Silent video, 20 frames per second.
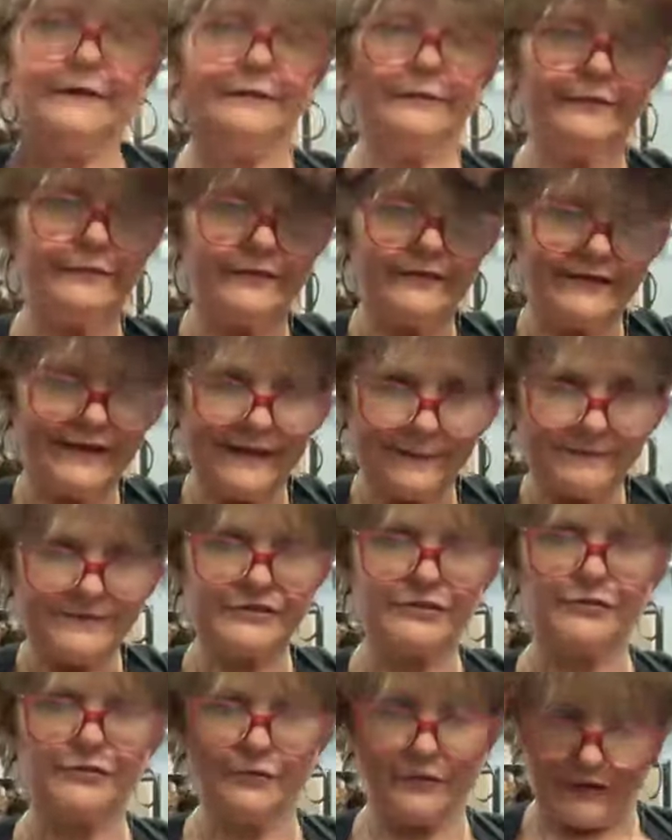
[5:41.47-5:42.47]

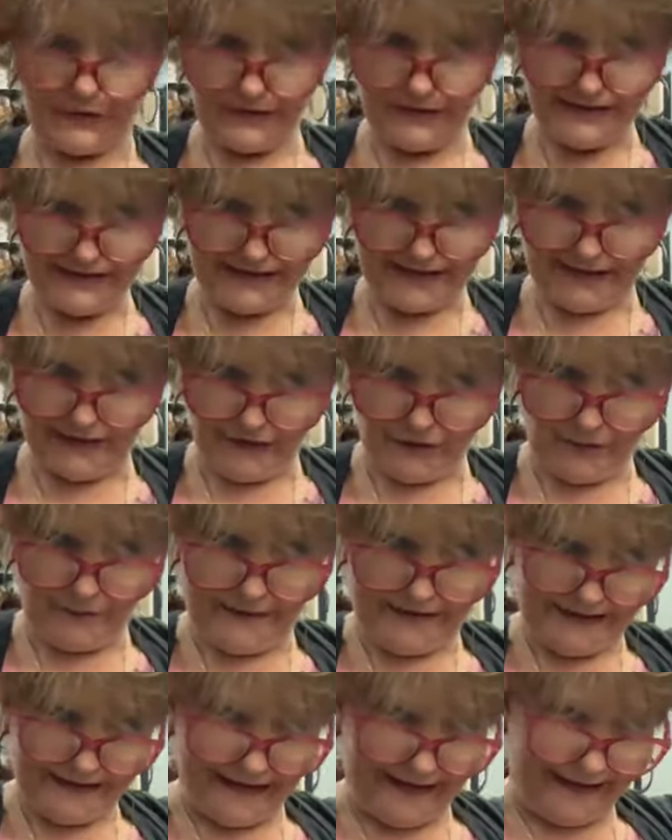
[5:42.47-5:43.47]
flips to her. It looks a little
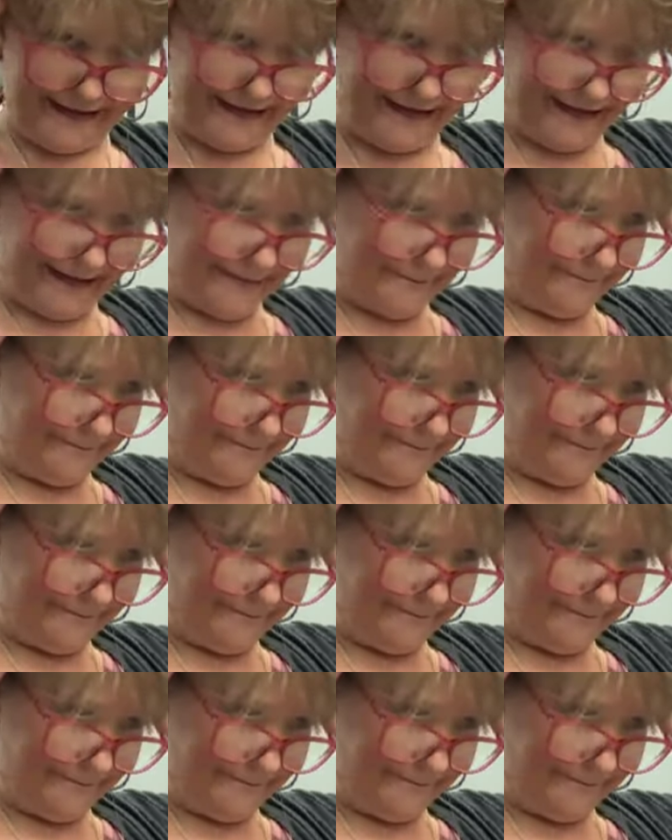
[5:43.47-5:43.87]
bit like